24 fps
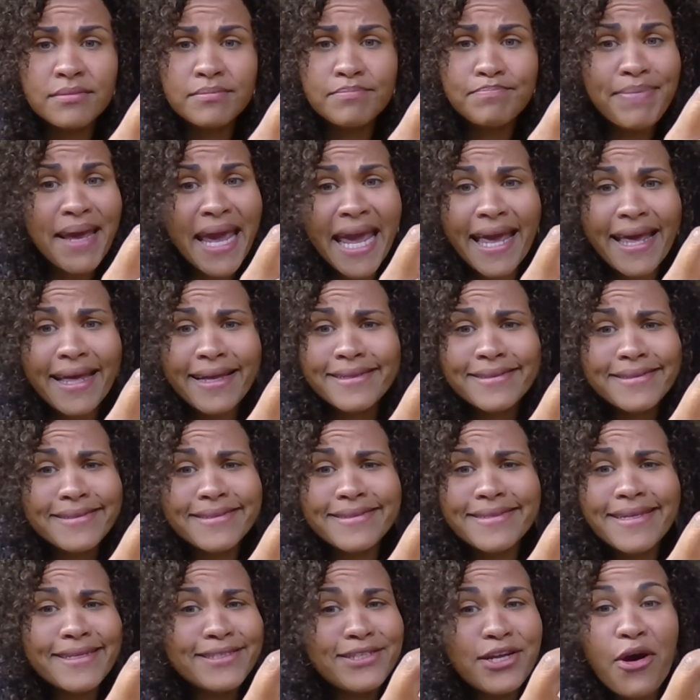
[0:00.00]
pants
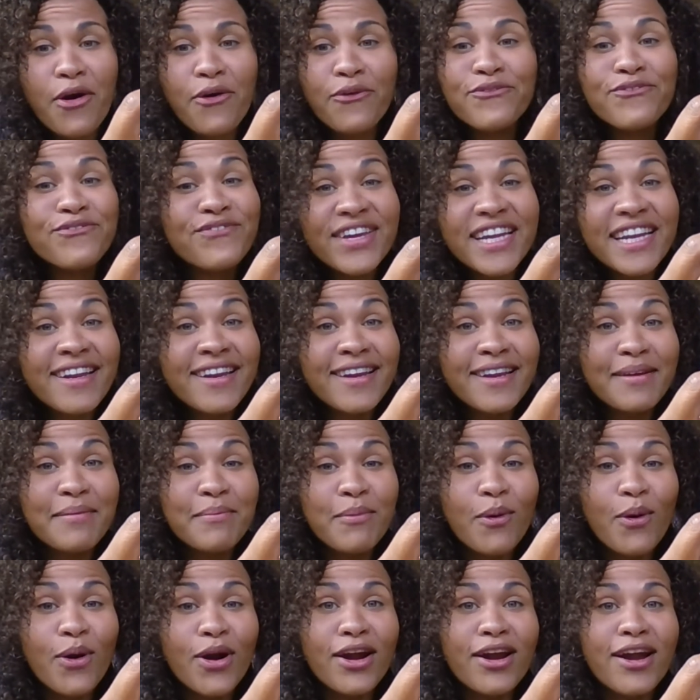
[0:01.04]
that don't fit
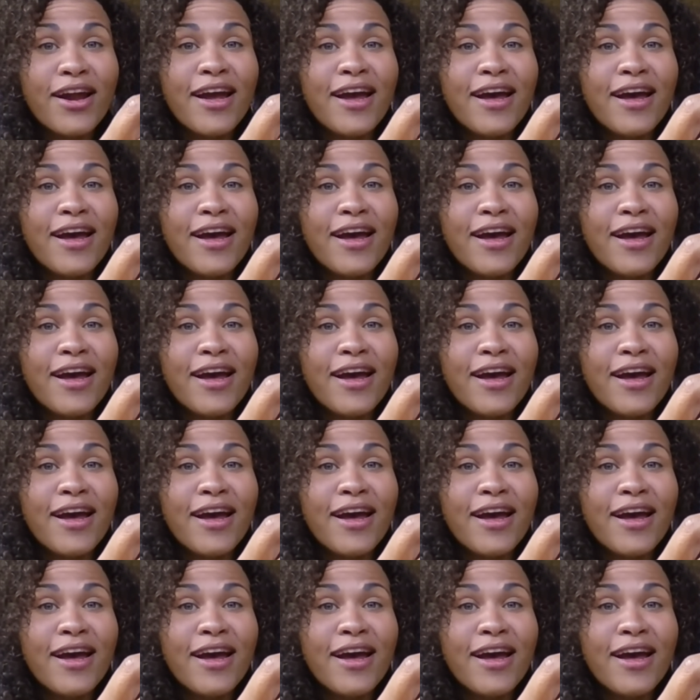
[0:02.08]
anymore,